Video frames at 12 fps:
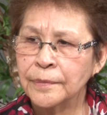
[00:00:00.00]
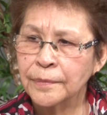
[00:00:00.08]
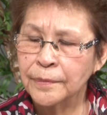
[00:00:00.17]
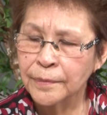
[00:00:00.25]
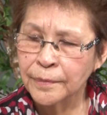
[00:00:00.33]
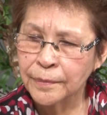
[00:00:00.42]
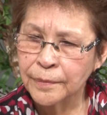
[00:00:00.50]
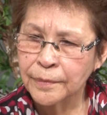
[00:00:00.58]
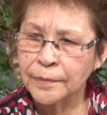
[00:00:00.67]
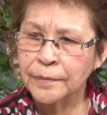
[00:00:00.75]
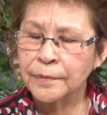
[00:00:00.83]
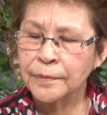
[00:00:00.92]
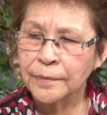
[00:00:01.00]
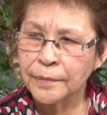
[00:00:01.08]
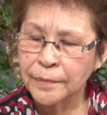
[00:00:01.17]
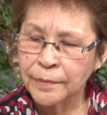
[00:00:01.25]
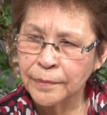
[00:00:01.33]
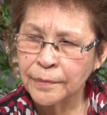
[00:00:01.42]
Ako
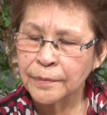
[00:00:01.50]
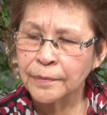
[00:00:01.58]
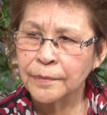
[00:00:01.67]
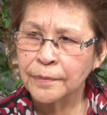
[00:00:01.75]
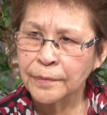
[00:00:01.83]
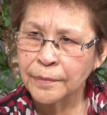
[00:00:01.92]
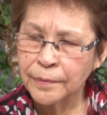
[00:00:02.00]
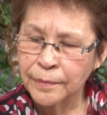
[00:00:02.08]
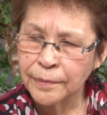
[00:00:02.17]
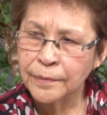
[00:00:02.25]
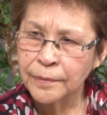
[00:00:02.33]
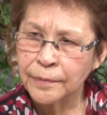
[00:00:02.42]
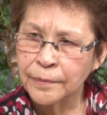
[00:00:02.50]
no sweepers kapunt